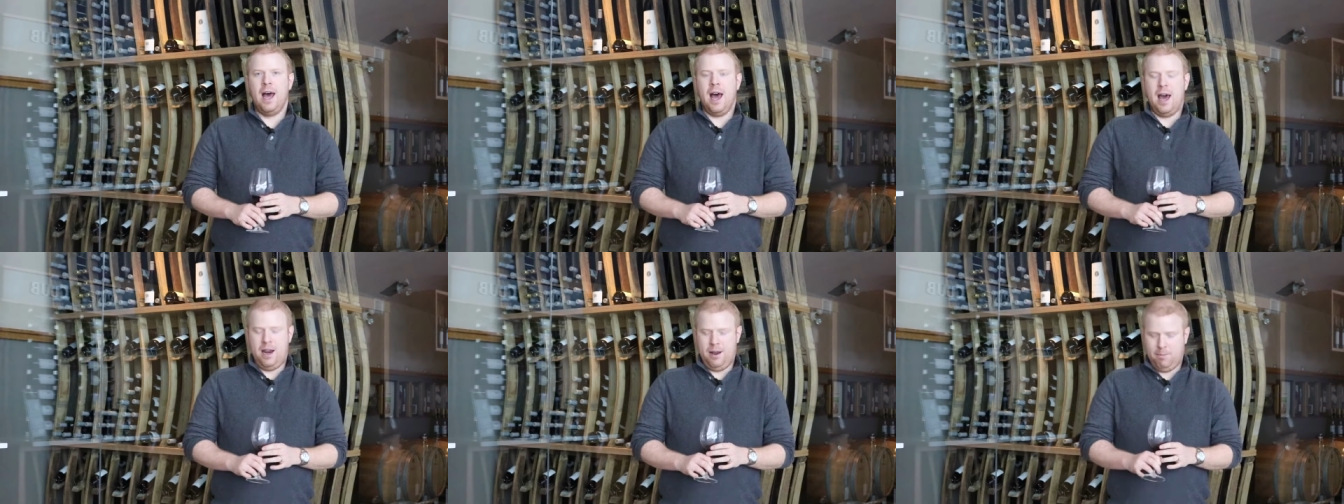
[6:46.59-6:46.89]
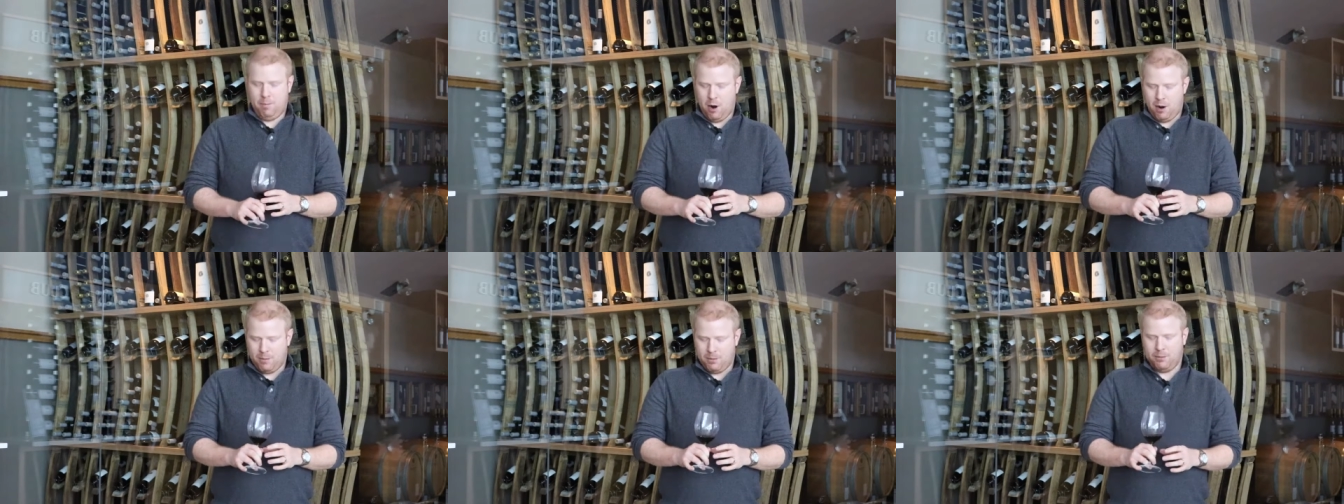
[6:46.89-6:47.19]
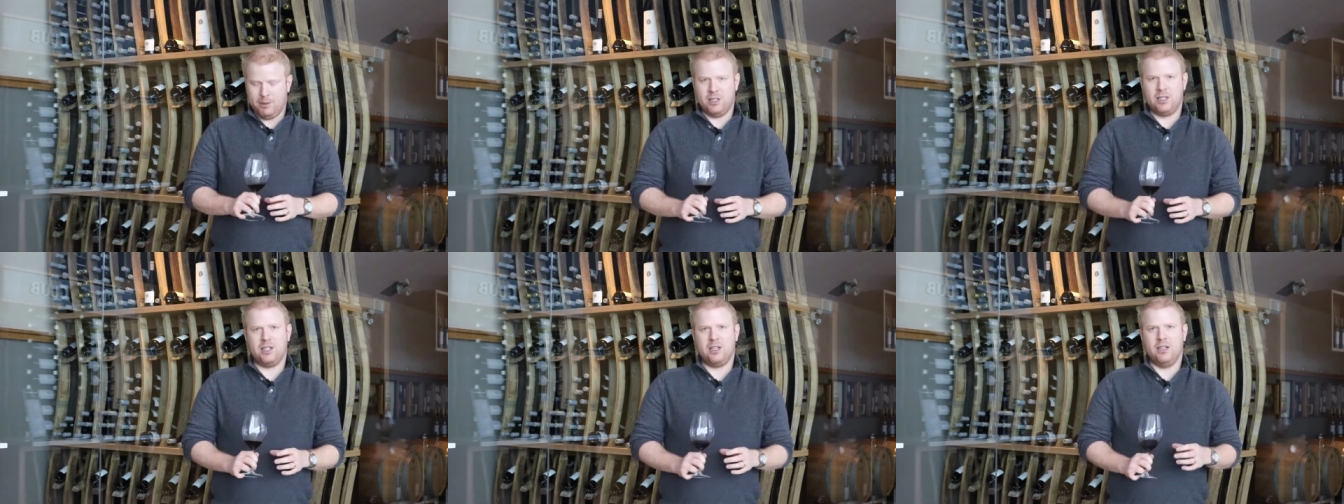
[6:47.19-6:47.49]
And it
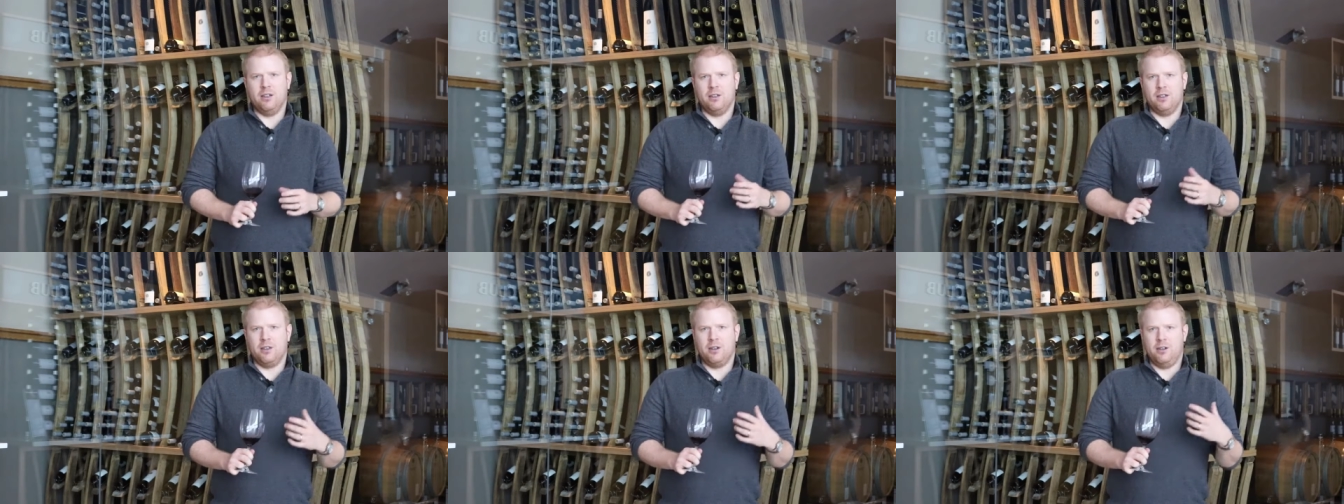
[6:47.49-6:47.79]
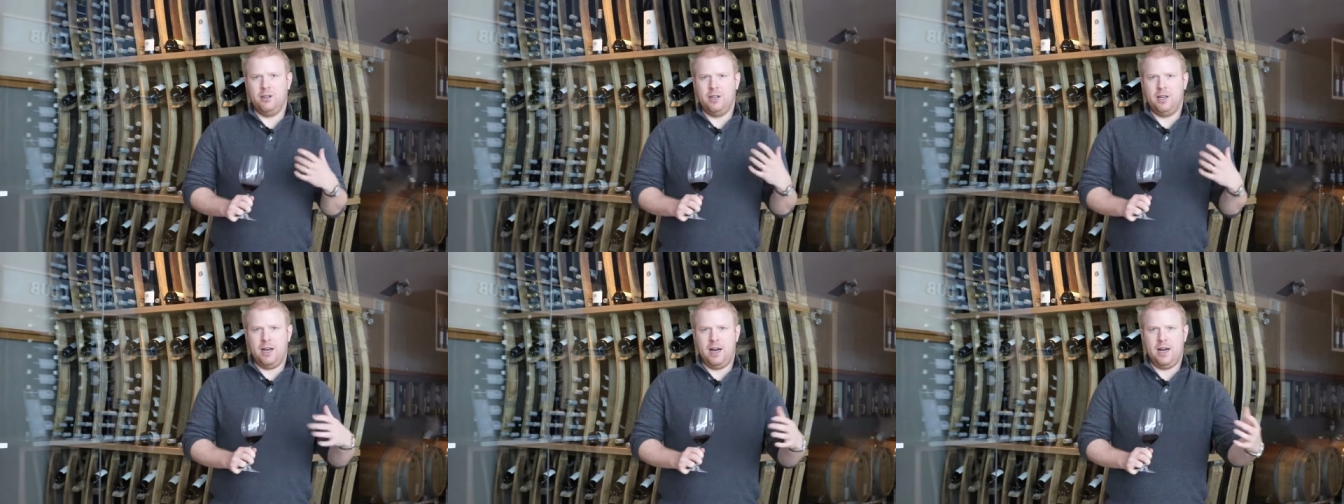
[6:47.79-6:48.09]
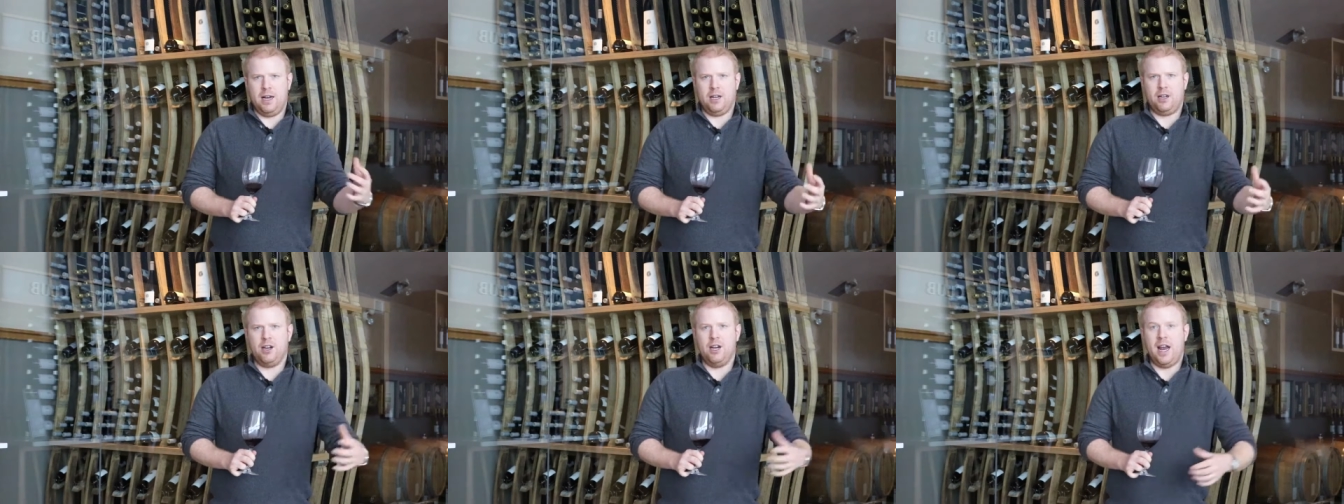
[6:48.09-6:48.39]
probably still could,
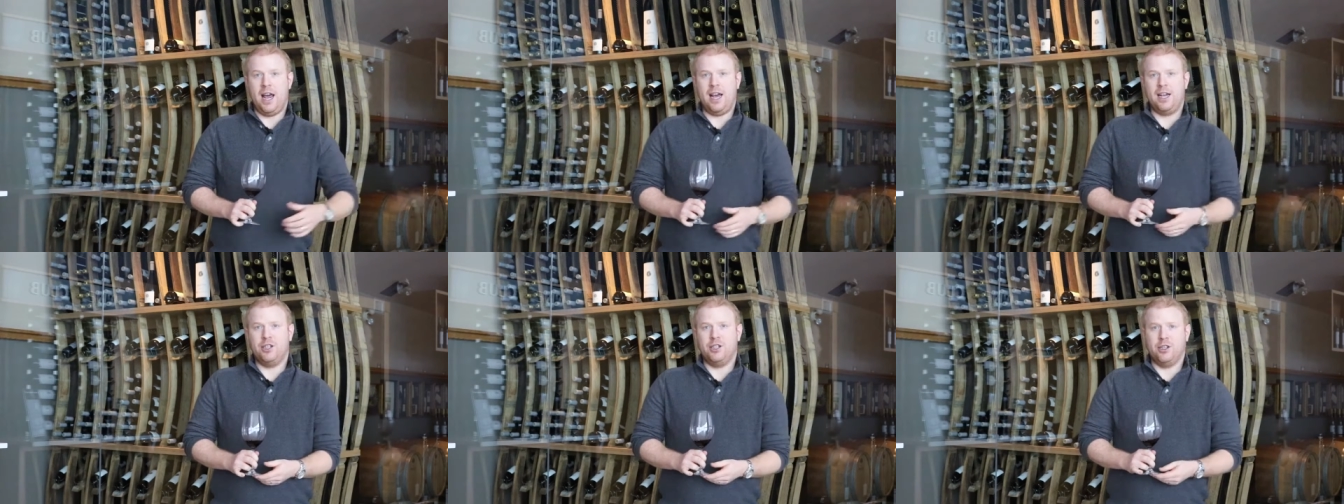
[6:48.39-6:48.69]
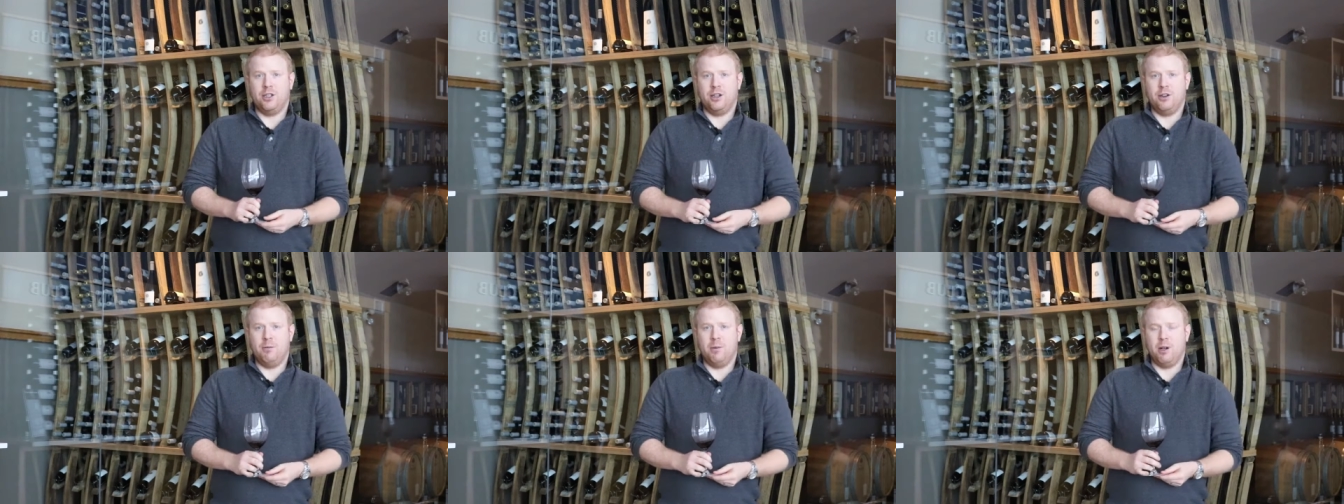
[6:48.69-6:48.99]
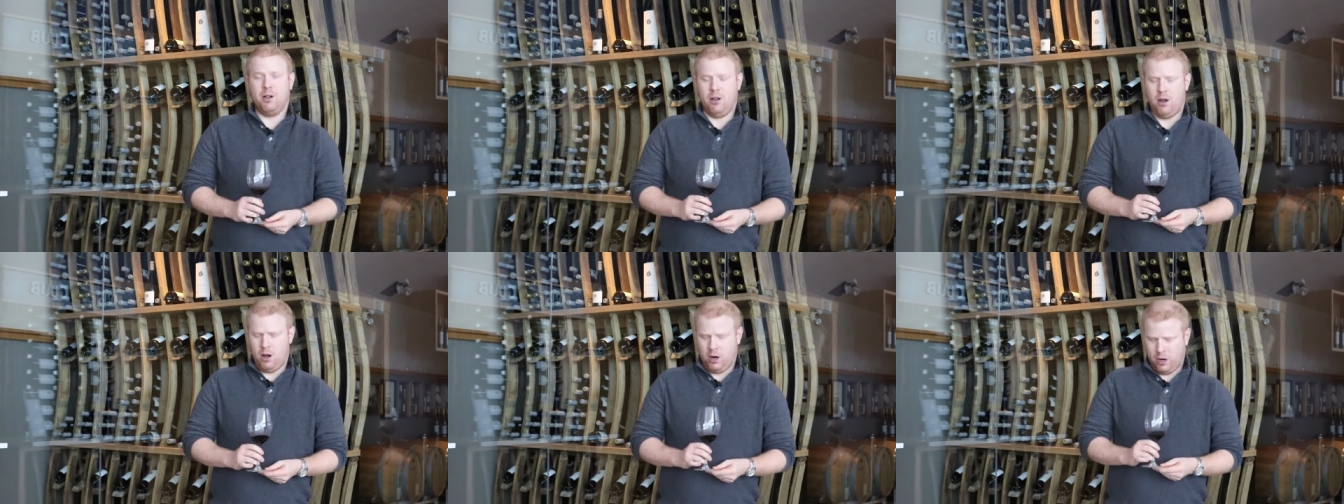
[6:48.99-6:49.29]
uh, could age a little
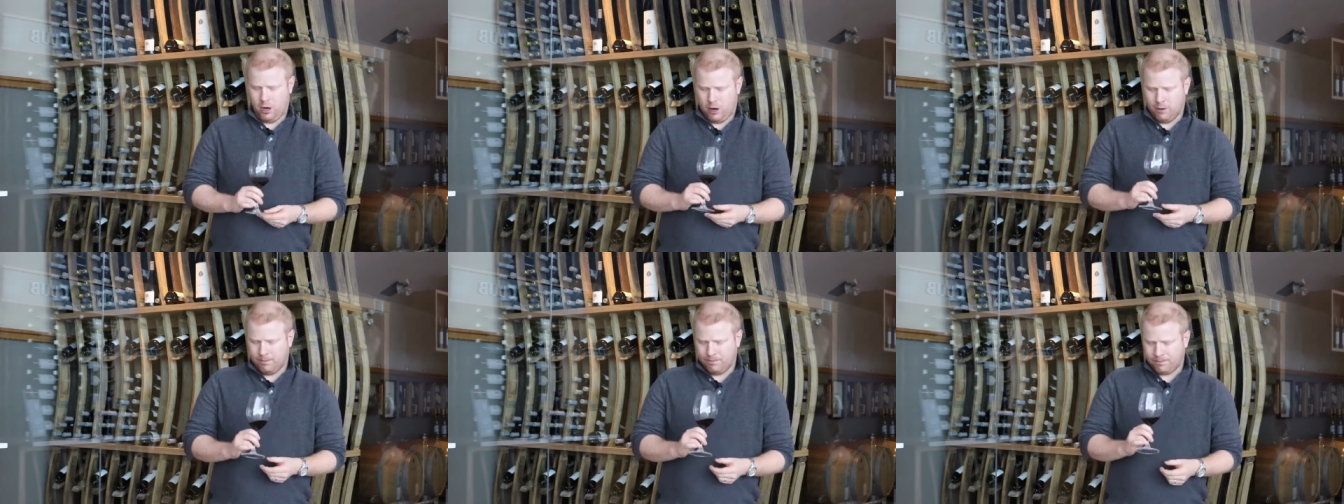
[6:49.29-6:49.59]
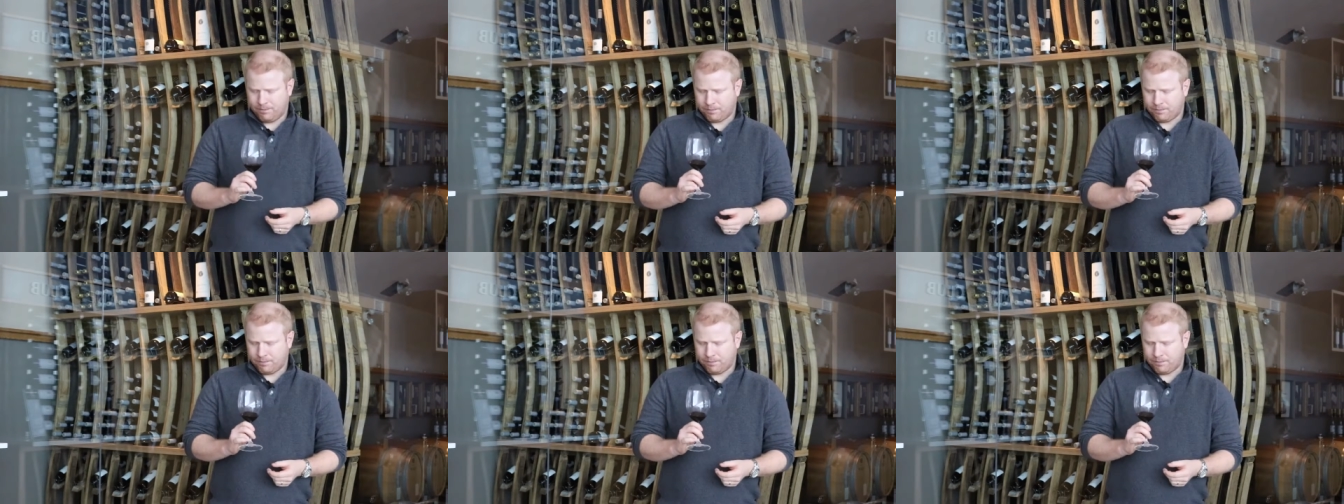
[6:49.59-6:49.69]
bit longer.